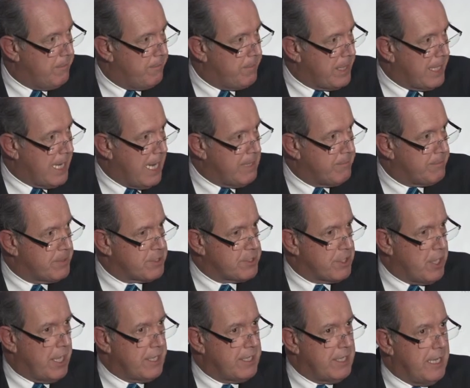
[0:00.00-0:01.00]
P-8
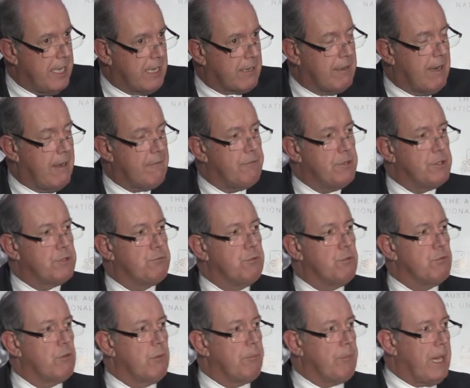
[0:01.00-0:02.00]
Poseidon aircraft, which
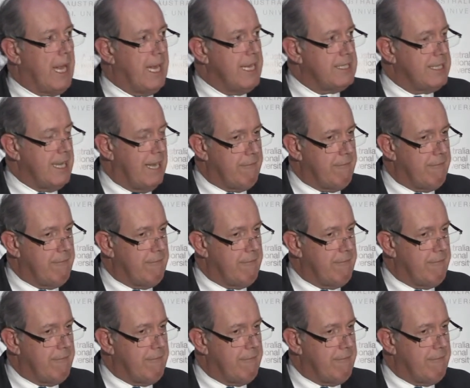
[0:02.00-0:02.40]
will replace